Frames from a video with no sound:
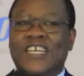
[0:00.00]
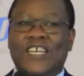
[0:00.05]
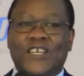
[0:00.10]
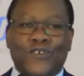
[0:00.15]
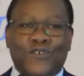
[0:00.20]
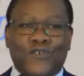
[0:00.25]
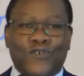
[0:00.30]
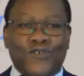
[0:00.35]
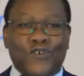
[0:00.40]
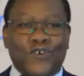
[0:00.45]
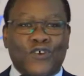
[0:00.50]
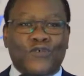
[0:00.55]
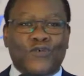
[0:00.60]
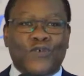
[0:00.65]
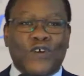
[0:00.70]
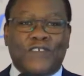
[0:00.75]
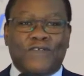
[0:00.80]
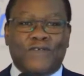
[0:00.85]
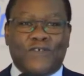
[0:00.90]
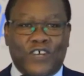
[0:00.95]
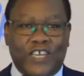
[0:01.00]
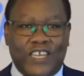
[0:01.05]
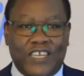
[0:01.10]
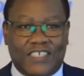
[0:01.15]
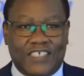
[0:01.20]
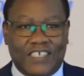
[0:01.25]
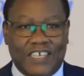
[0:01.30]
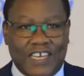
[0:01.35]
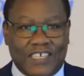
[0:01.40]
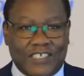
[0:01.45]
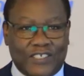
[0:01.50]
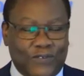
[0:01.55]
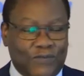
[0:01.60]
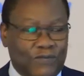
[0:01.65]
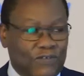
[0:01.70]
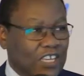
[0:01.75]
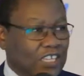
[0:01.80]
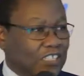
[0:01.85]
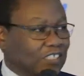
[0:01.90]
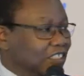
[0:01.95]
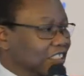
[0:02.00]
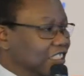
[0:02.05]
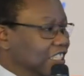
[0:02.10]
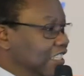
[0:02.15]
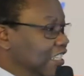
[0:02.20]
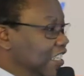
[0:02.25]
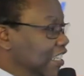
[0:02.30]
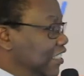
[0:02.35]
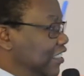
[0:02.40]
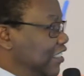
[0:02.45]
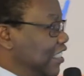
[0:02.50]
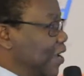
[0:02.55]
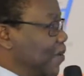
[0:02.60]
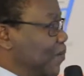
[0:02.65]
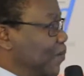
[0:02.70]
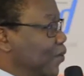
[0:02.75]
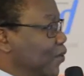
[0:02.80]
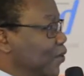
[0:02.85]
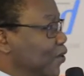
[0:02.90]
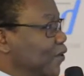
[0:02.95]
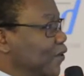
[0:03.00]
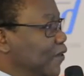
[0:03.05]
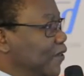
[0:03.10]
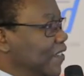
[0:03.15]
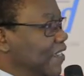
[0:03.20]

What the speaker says: you should not wait for 8 years. You've just seen the example